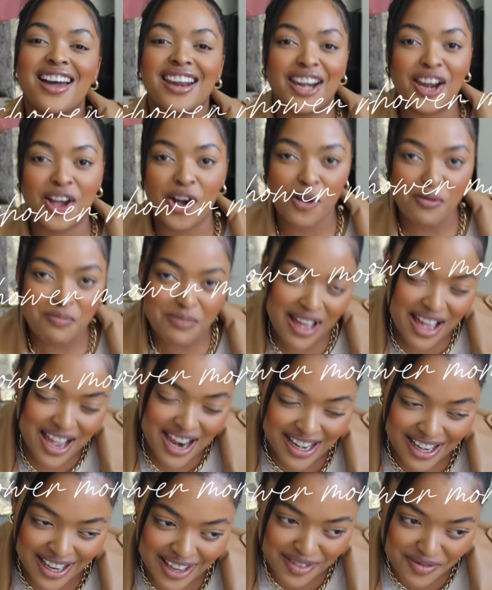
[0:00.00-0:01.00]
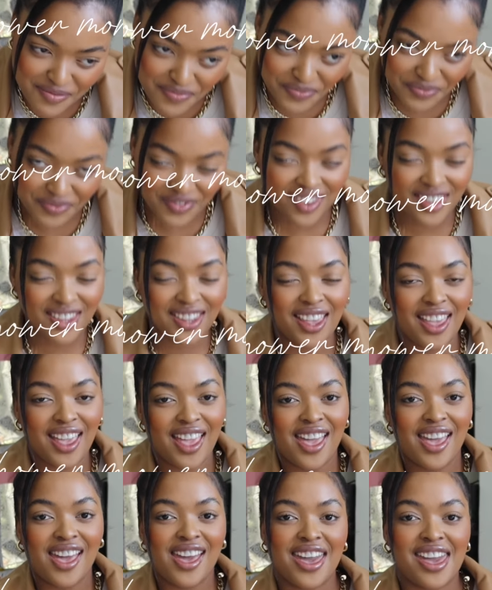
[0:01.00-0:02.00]
We go Barney,
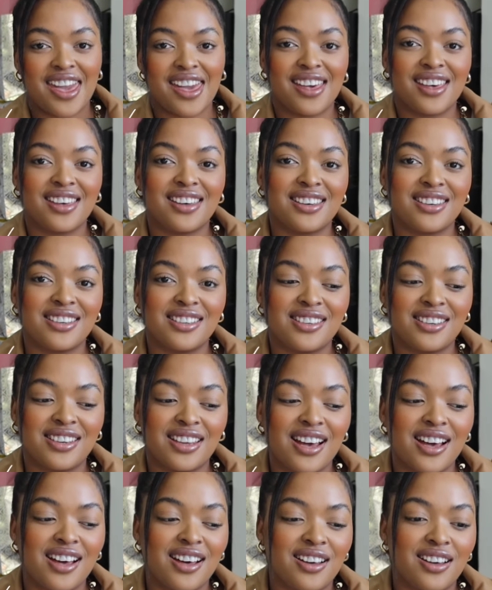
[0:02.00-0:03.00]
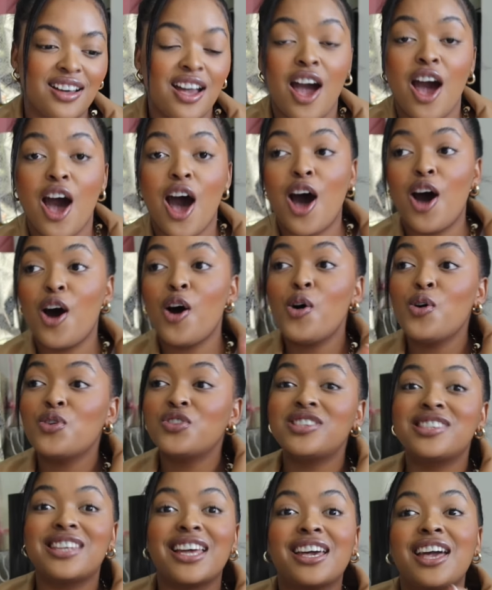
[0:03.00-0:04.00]
and
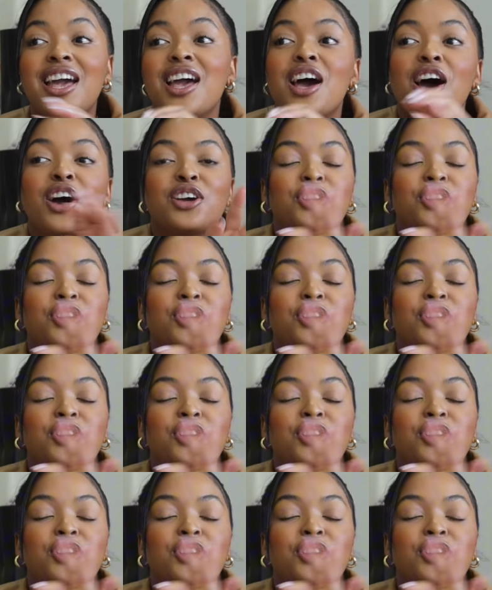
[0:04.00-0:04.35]
it's like